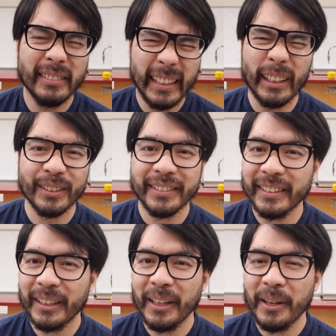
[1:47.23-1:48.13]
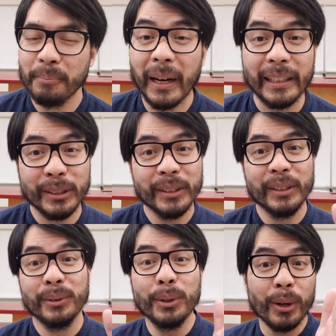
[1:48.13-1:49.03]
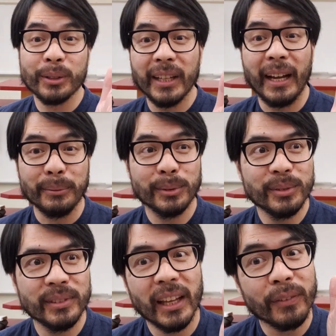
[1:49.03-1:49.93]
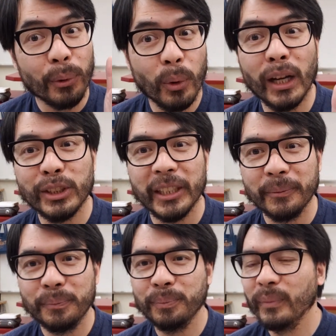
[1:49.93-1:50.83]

later. But New York Times, if you're watching